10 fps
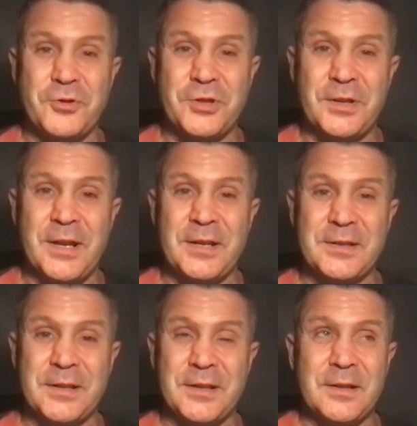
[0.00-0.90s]

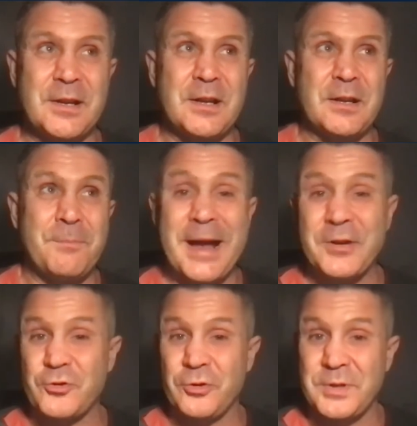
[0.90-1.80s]
That
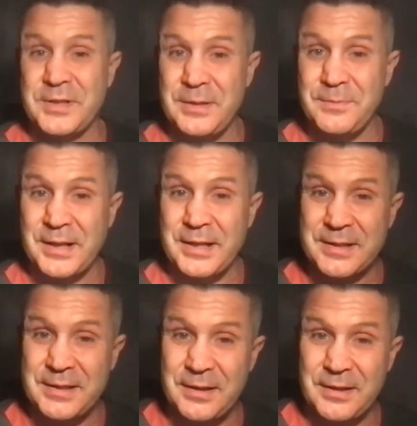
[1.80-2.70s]
Matchroom, it seems like
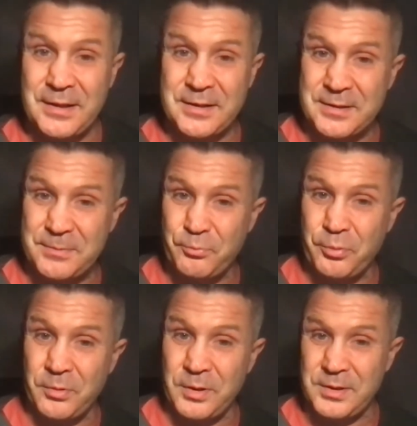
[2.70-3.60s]
it's
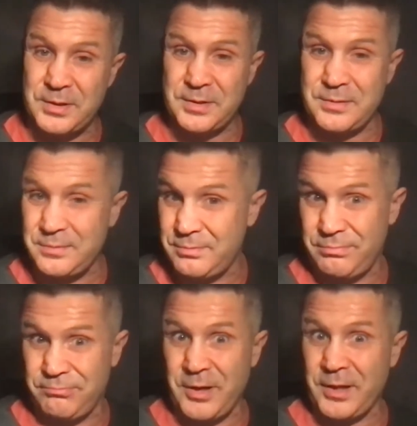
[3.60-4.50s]

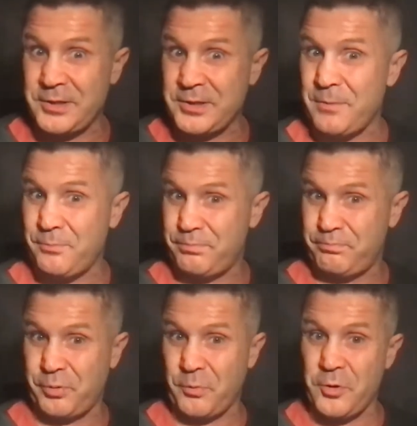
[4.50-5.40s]
one of the top
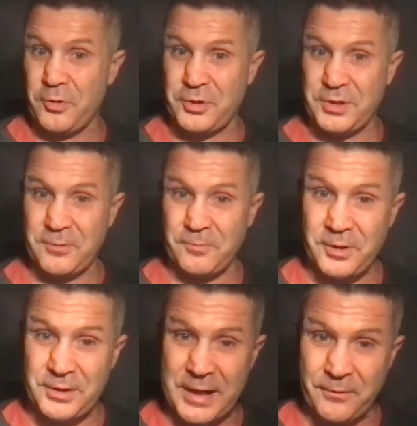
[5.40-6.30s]
promoters in the world
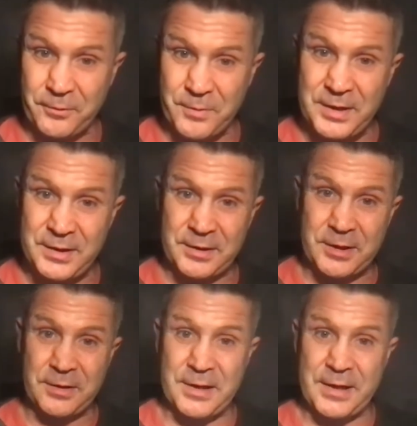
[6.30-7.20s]
now from England there,
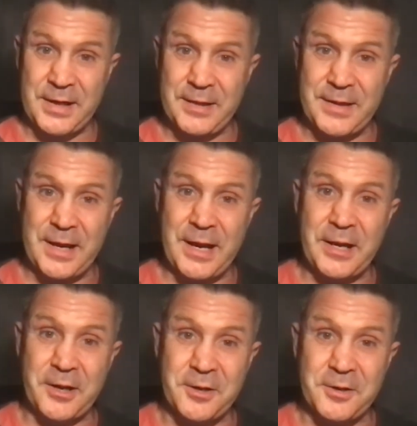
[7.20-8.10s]
at that Eddie Hearn.